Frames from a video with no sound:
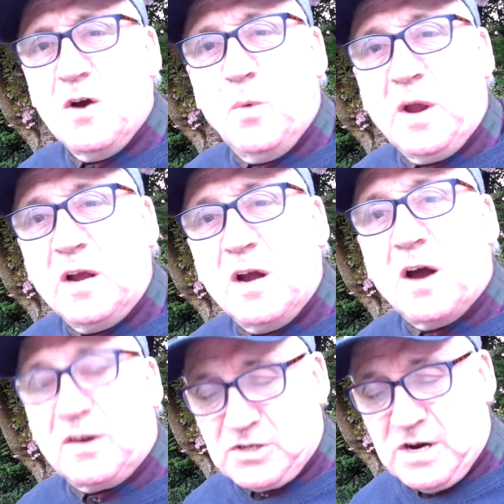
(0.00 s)
We got
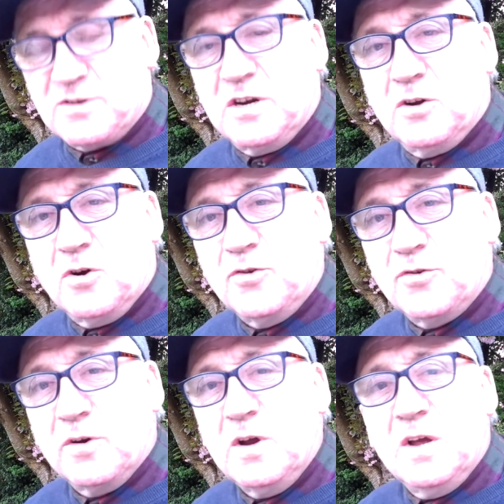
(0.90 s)
to start to look
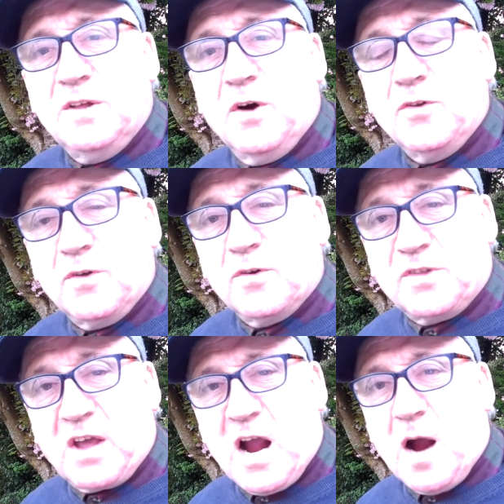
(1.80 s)
under
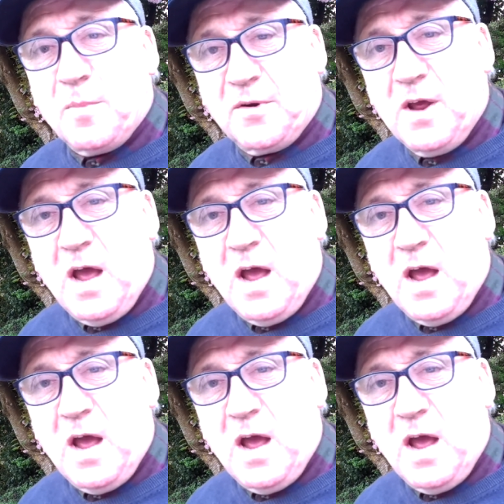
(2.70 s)
the carpet.